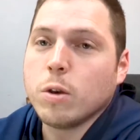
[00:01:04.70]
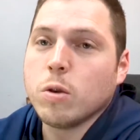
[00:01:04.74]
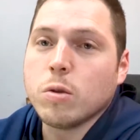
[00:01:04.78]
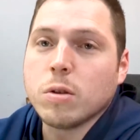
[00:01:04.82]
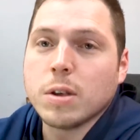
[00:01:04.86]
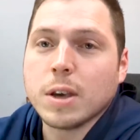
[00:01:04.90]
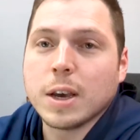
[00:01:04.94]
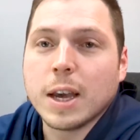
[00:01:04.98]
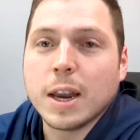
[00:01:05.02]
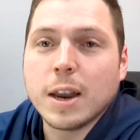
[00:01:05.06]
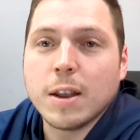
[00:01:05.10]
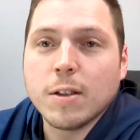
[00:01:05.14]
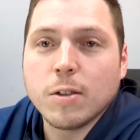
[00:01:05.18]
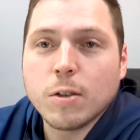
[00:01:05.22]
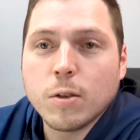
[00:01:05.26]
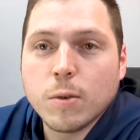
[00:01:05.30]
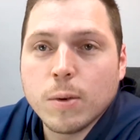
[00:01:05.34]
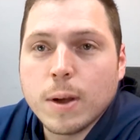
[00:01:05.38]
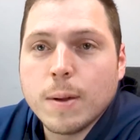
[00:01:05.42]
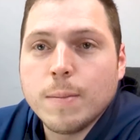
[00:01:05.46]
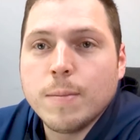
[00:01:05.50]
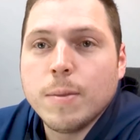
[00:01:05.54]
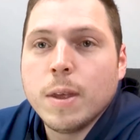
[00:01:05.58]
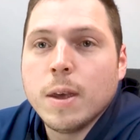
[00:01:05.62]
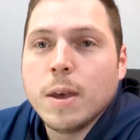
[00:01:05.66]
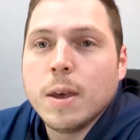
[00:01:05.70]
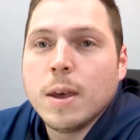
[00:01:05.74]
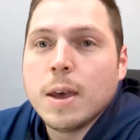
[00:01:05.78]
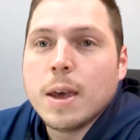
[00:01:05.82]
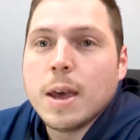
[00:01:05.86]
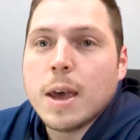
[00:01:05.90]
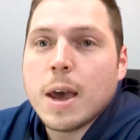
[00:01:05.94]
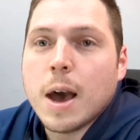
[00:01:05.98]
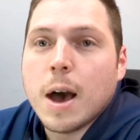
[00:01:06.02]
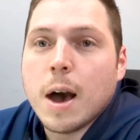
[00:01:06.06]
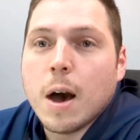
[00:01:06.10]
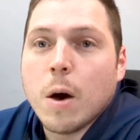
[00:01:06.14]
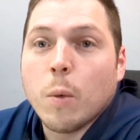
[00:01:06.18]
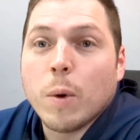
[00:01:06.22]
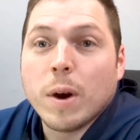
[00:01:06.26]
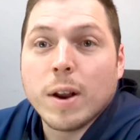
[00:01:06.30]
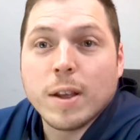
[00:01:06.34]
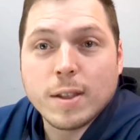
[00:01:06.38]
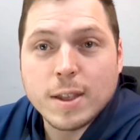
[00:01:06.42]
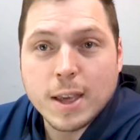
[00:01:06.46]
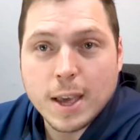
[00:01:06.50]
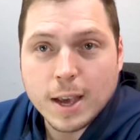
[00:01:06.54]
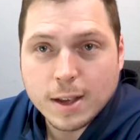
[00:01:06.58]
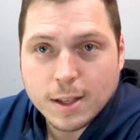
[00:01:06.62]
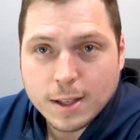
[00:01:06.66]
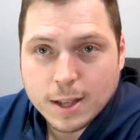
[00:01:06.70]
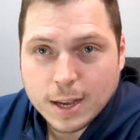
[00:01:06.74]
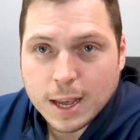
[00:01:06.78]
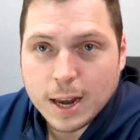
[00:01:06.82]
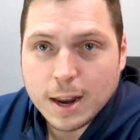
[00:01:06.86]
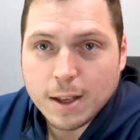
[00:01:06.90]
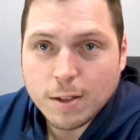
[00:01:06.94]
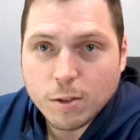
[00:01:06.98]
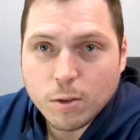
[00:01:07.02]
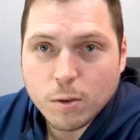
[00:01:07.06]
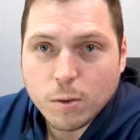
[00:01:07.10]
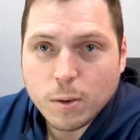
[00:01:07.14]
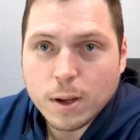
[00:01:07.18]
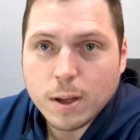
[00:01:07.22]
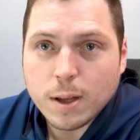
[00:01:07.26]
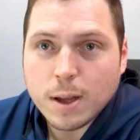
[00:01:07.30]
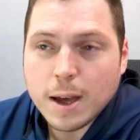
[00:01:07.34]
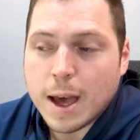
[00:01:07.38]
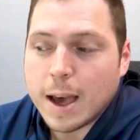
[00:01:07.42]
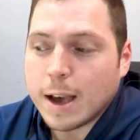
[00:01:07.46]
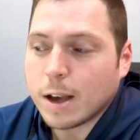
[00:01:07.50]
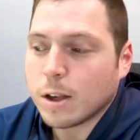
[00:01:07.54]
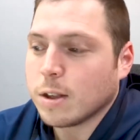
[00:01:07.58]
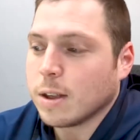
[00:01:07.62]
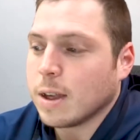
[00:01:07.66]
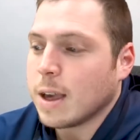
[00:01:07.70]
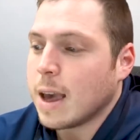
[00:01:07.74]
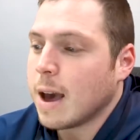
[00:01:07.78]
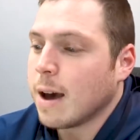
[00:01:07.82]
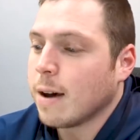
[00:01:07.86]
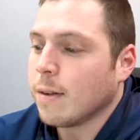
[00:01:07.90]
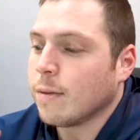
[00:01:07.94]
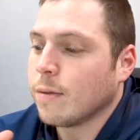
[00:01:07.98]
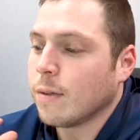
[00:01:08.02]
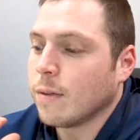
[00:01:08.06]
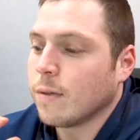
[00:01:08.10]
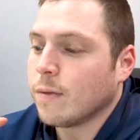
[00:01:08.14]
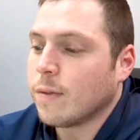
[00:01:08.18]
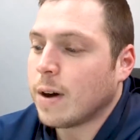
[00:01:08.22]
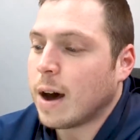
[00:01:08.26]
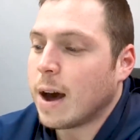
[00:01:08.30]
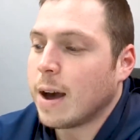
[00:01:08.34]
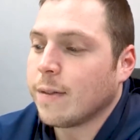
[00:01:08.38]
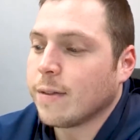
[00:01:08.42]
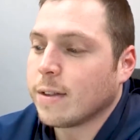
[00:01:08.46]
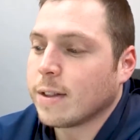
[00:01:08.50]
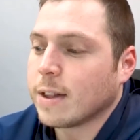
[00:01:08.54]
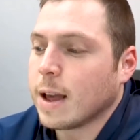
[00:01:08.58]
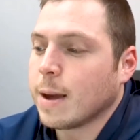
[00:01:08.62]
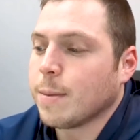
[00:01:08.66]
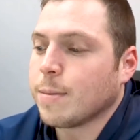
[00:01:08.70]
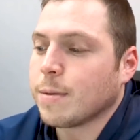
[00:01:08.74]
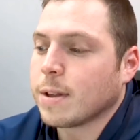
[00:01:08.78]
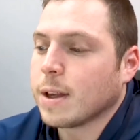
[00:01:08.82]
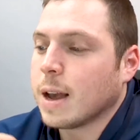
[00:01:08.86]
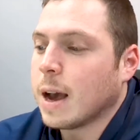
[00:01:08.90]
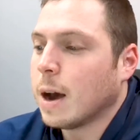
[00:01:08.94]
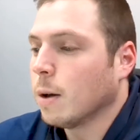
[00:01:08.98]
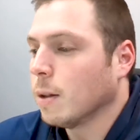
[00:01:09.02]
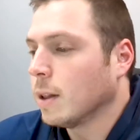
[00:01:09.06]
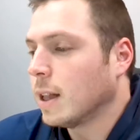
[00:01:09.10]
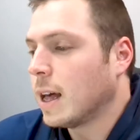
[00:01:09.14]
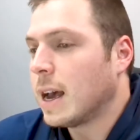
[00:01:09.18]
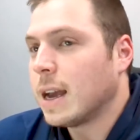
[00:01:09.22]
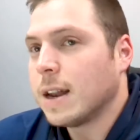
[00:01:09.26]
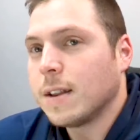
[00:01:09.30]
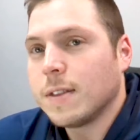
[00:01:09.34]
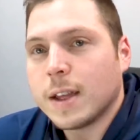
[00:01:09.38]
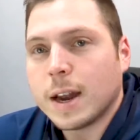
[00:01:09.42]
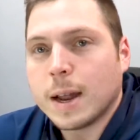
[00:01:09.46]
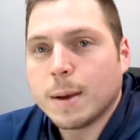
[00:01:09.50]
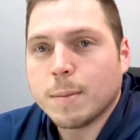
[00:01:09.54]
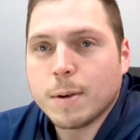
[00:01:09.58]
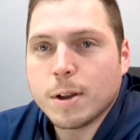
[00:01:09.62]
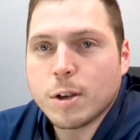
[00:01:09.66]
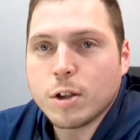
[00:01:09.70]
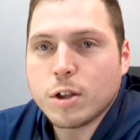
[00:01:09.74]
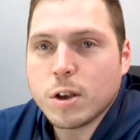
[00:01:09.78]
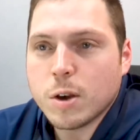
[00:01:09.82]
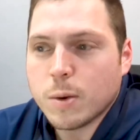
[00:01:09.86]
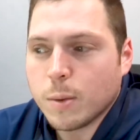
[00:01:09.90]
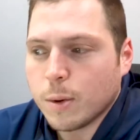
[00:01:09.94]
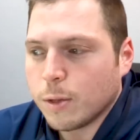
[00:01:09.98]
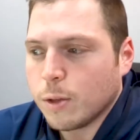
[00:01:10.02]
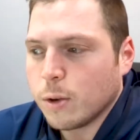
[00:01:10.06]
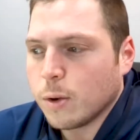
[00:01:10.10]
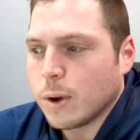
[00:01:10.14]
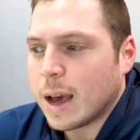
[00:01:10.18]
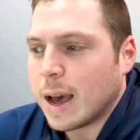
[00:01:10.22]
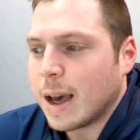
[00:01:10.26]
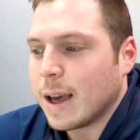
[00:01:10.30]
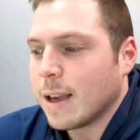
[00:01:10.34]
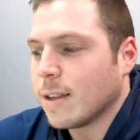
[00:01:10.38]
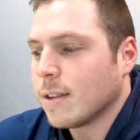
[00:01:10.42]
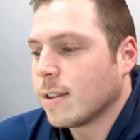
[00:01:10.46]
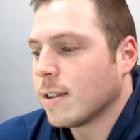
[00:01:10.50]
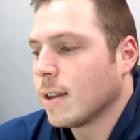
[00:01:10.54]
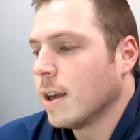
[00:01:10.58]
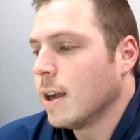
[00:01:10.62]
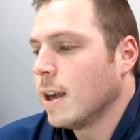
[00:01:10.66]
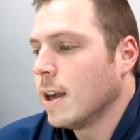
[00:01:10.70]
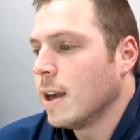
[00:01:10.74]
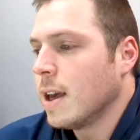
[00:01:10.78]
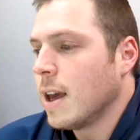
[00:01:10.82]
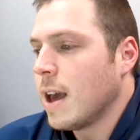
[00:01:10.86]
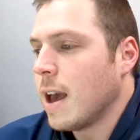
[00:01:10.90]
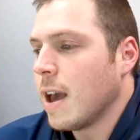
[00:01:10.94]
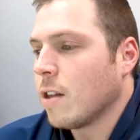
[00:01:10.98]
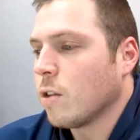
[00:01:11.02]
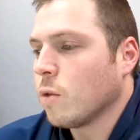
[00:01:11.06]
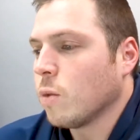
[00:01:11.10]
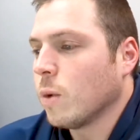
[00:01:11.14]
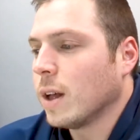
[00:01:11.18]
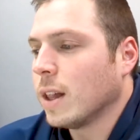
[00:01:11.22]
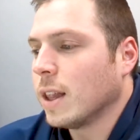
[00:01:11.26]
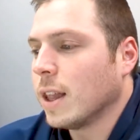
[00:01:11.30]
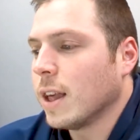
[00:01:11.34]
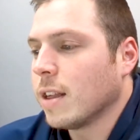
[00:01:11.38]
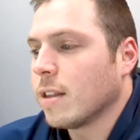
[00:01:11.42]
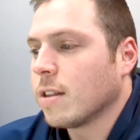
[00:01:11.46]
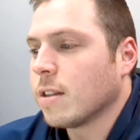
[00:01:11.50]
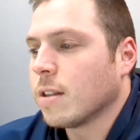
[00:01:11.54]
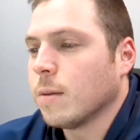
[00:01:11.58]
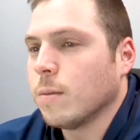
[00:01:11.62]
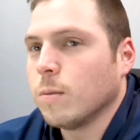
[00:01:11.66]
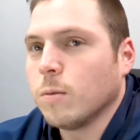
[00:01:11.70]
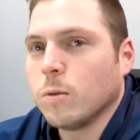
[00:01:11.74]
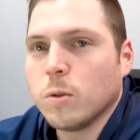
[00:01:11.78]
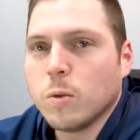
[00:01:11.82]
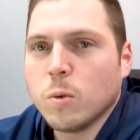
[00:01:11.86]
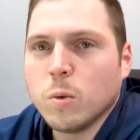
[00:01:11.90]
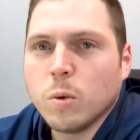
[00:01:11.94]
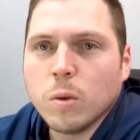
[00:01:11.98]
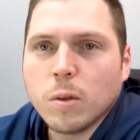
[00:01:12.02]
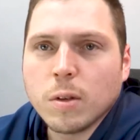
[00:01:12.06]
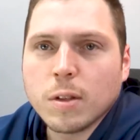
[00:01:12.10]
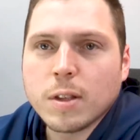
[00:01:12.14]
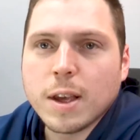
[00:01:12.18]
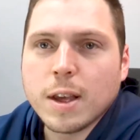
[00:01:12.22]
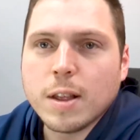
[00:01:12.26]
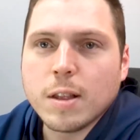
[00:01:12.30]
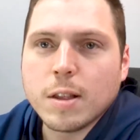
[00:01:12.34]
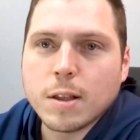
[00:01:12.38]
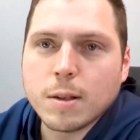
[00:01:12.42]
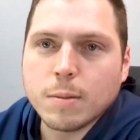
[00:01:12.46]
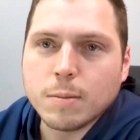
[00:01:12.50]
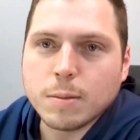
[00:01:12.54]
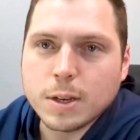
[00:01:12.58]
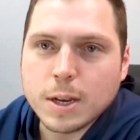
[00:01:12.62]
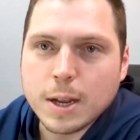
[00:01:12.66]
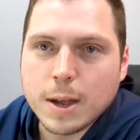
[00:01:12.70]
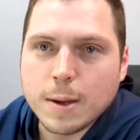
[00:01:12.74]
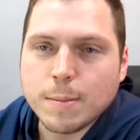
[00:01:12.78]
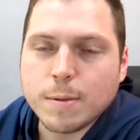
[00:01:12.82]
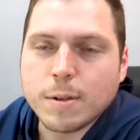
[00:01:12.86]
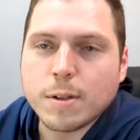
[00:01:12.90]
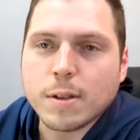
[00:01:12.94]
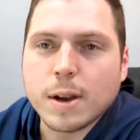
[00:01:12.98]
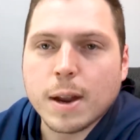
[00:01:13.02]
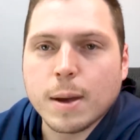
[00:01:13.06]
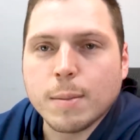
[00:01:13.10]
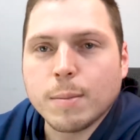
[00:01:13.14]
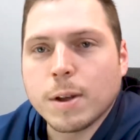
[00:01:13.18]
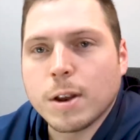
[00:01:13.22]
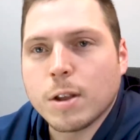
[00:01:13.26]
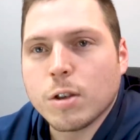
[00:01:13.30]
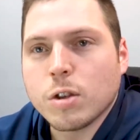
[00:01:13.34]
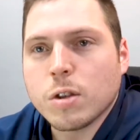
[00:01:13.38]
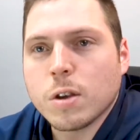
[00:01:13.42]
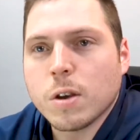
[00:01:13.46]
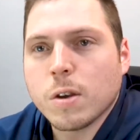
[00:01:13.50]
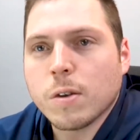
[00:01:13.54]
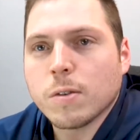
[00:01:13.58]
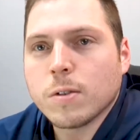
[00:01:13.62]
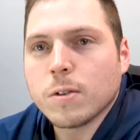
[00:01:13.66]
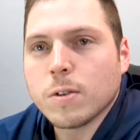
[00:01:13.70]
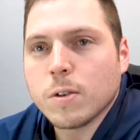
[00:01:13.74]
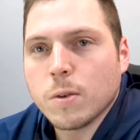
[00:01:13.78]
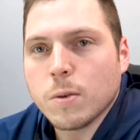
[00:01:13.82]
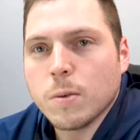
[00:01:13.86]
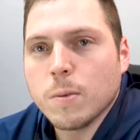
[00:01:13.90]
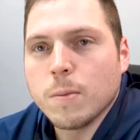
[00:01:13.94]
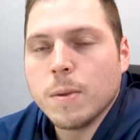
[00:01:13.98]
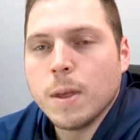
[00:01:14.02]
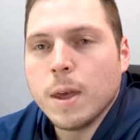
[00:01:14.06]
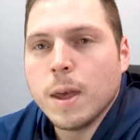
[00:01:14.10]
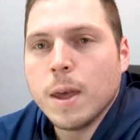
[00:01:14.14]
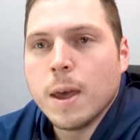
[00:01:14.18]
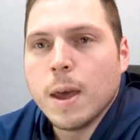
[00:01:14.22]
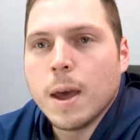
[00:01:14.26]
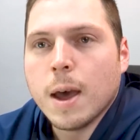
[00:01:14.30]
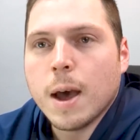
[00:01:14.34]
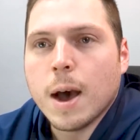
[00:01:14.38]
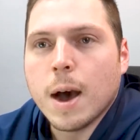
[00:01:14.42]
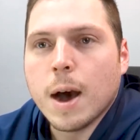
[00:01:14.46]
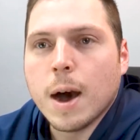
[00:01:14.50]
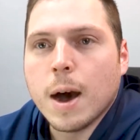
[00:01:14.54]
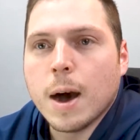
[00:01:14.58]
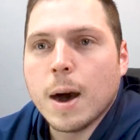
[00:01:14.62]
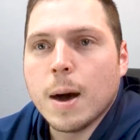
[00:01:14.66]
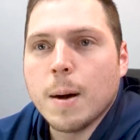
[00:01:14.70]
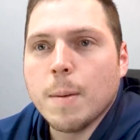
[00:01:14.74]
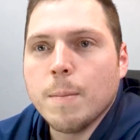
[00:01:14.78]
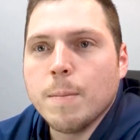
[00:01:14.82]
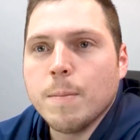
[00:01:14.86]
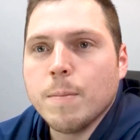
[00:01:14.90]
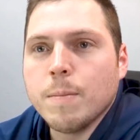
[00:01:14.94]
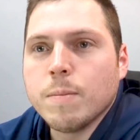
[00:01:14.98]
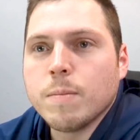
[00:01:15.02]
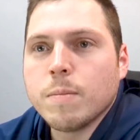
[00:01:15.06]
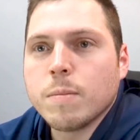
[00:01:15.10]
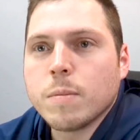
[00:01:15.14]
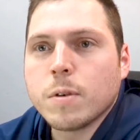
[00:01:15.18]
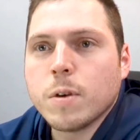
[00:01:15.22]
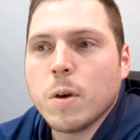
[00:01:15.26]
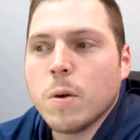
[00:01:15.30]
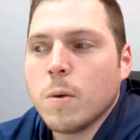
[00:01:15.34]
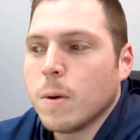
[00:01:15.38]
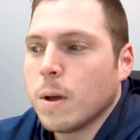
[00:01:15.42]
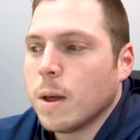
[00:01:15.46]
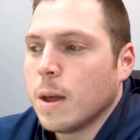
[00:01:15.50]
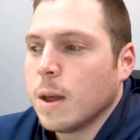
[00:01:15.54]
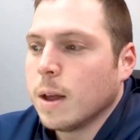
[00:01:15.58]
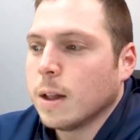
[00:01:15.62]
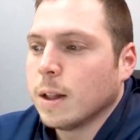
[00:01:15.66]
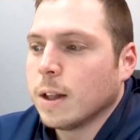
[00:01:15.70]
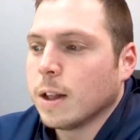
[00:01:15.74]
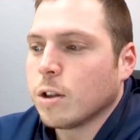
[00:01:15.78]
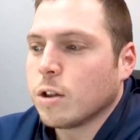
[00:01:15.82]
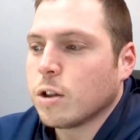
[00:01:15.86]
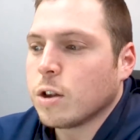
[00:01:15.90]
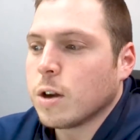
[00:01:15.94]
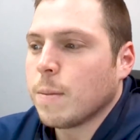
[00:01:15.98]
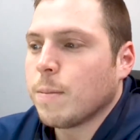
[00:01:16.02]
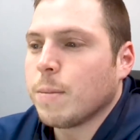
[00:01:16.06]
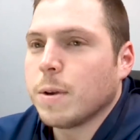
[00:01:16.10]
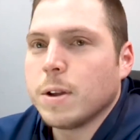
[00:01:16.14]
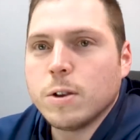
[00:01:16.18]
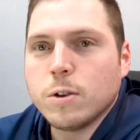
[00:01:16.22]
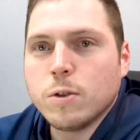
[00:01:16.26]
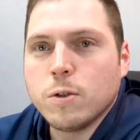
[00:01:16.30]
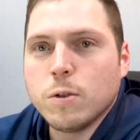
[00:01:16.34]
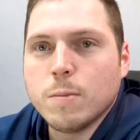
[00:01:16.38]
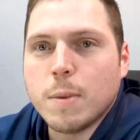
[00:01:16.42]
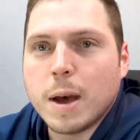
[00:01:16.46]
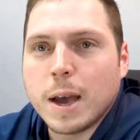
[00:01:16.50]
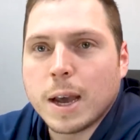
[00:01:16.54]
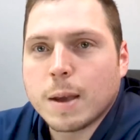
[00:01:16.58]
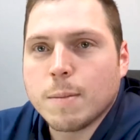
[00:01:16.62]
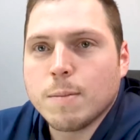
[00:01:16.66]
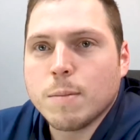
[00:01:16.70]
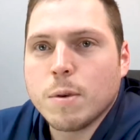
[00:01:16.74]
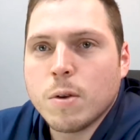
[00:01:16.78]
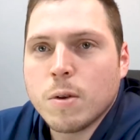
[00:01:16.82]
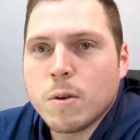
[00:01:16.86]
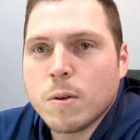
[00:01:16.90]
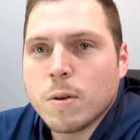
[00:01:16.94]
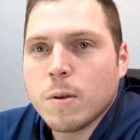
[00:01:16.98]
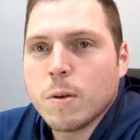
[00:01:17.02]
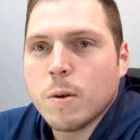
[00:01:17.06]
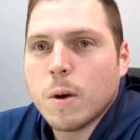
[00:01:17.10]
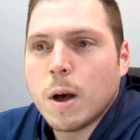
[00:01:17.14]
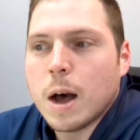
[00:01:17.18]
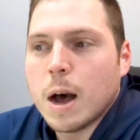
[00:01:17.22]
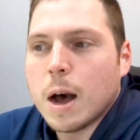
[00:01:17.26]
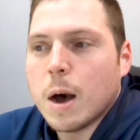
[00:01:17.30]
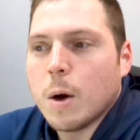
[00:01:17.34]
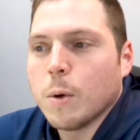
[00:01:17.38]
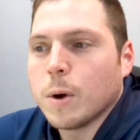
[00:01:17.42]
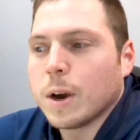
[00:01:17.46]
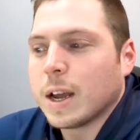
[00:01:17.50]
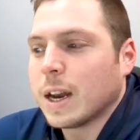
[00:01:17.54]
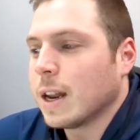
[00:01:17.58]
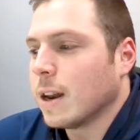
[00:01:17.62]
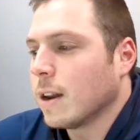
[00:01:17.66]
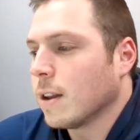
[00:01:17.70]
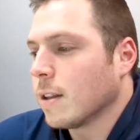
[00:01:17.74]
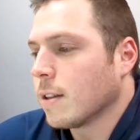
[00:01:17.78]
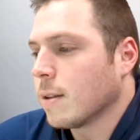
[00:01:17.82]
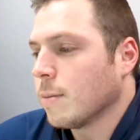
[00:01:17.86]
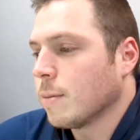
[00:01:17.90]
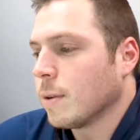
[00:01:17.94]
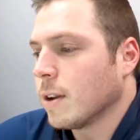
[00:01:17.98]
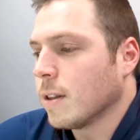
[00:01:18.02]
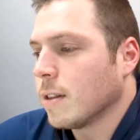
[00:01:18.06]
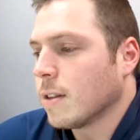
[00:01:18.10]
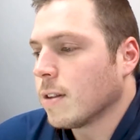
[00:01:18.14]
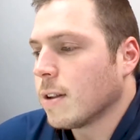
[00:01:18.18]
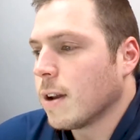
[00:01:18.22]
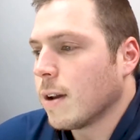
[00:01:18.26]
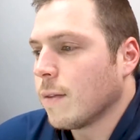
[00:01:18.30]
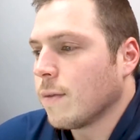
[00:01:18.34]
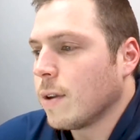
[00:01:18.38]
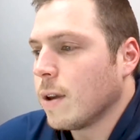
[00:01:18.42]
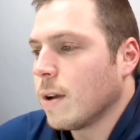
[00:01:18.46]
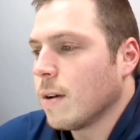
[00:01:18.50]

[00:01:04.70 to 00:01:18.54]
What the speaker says: you should get into it, what it takes to get into it. I actually have 5 steps outlined that I'm going to share with you guys, as well as some tools and some tips that I'm going to share too. So let's jump into my computer. We'll get into some good stuff